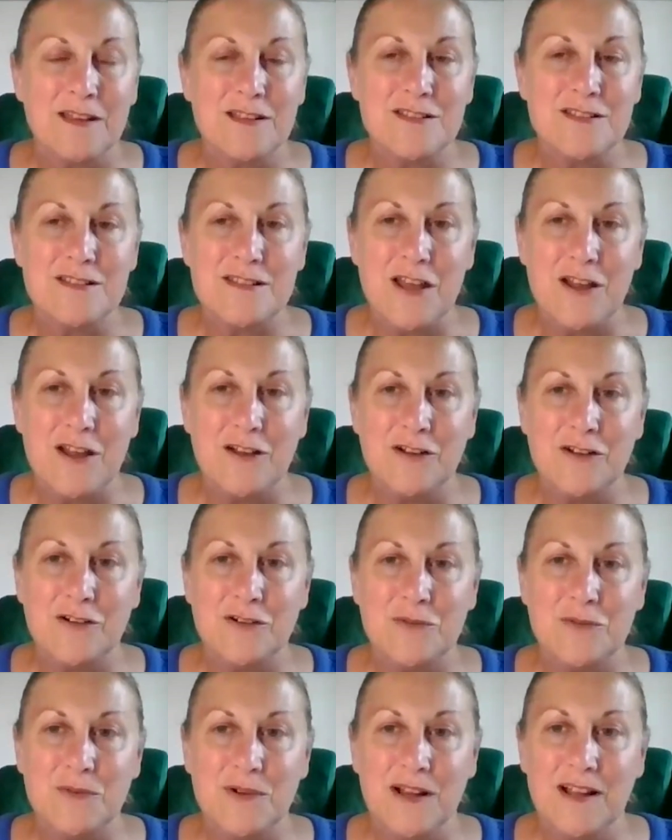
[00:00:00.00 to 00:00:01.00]

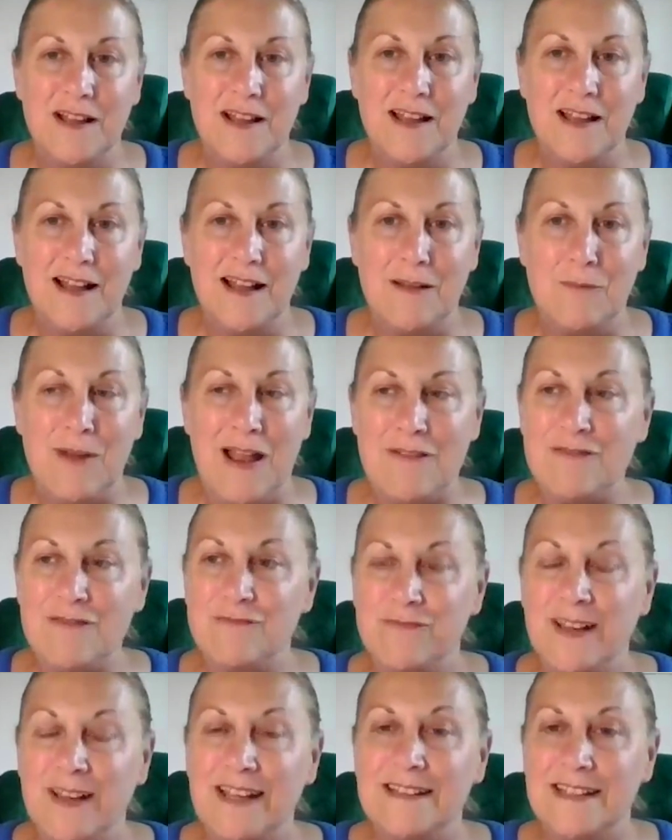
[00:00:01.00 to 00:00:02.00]
So we
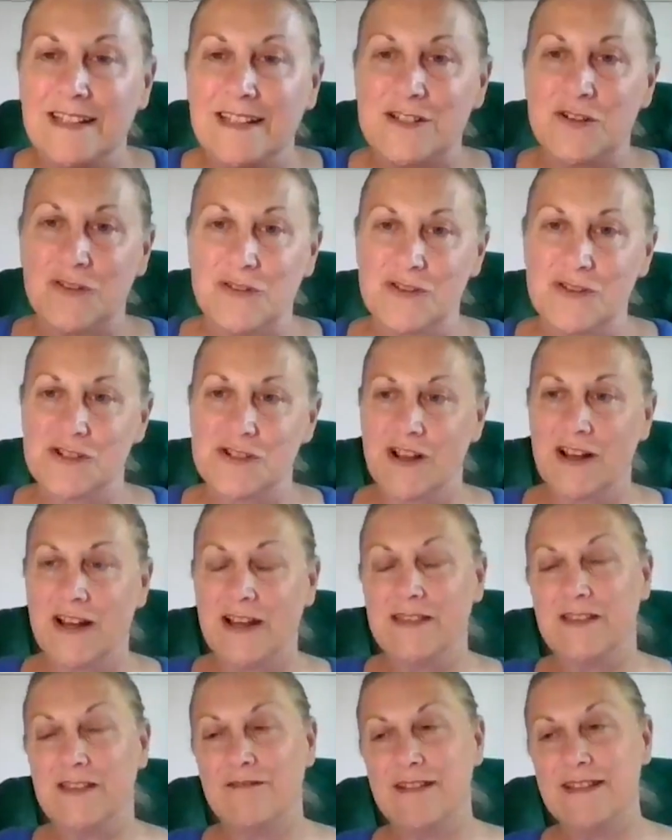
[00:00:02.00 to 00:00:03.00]
haven't really touched on,
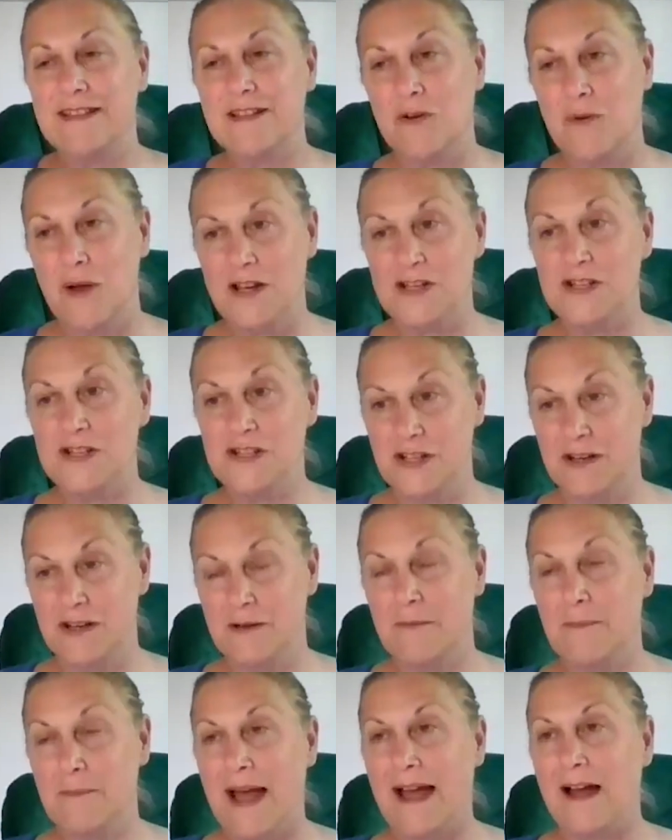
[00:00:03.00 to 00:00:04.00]
and there is a question
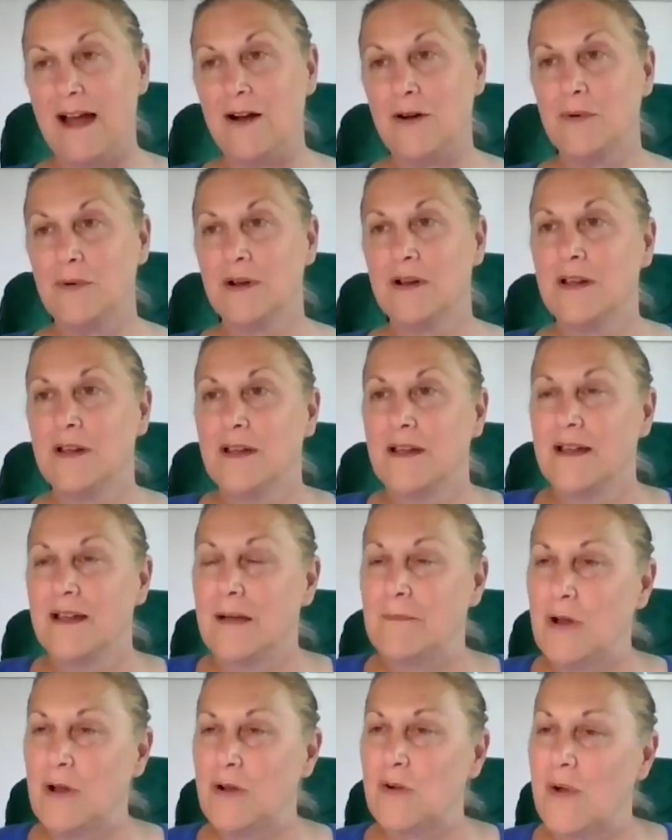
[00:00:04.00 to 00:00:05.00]
about,
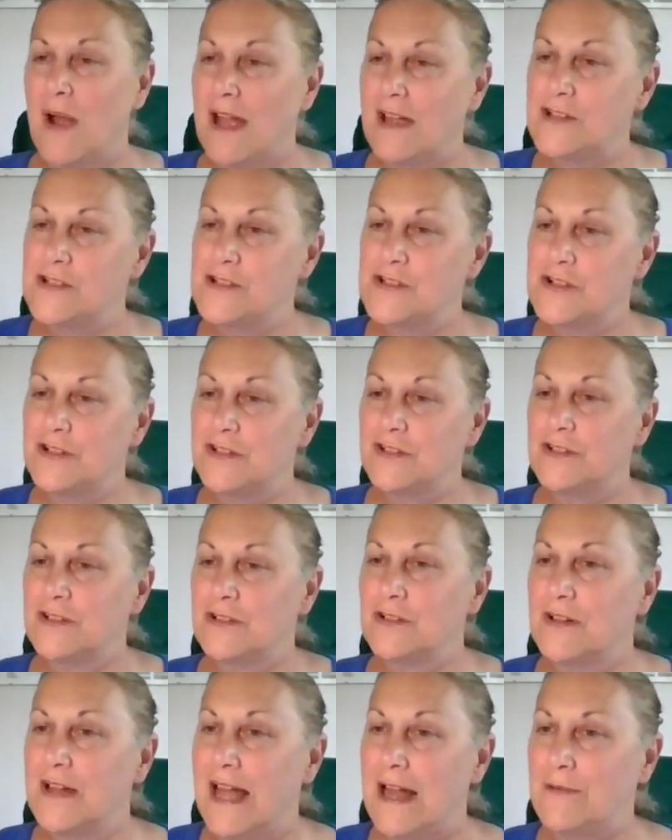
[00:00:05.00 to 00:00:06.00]
I'm not quite
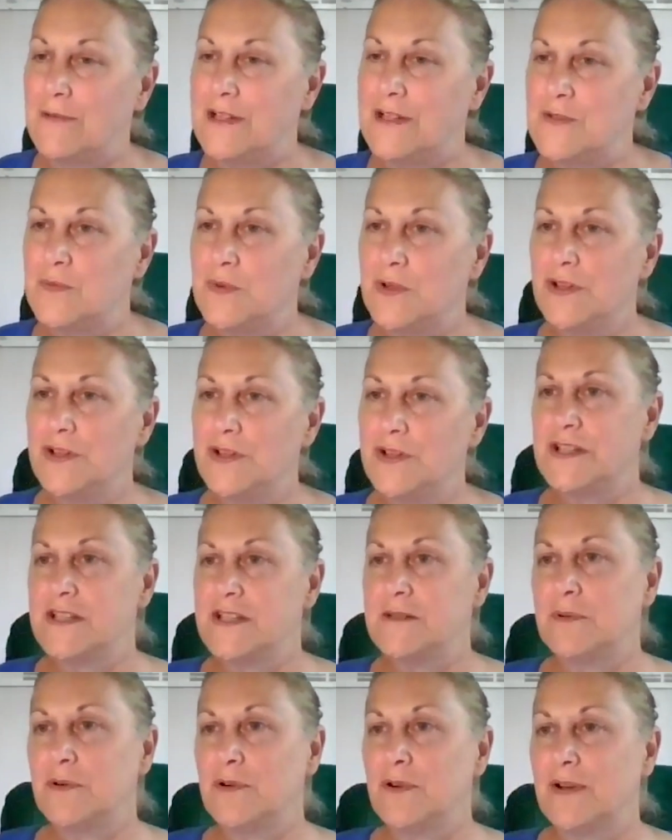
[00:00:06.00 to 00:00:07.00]
sure how it's
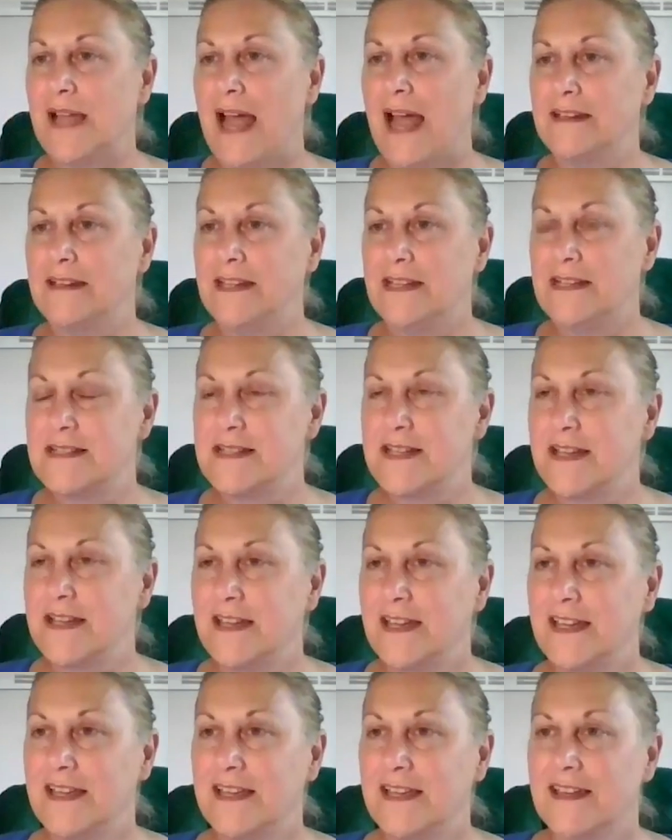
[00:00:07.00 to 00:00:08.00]
worded, but can you
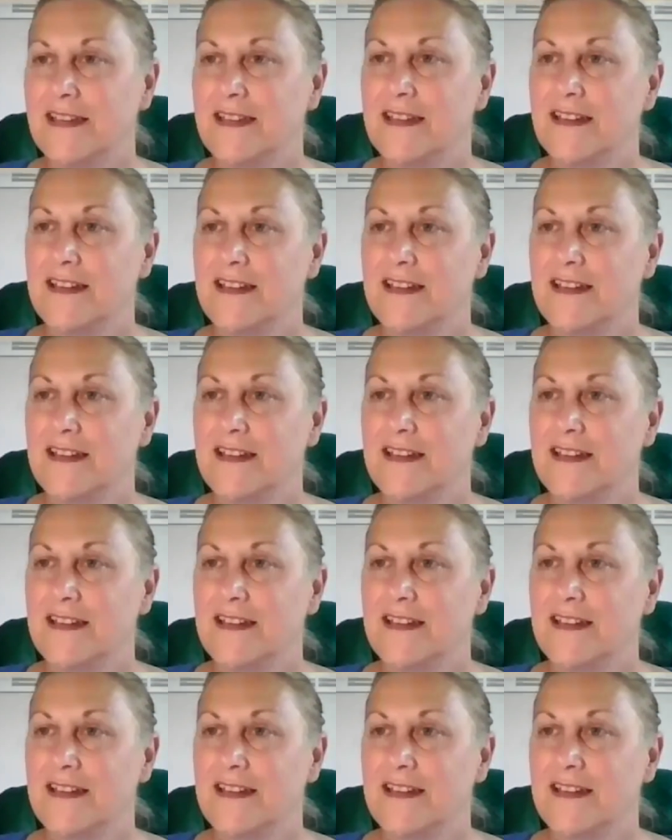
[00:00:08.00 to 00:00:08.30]
take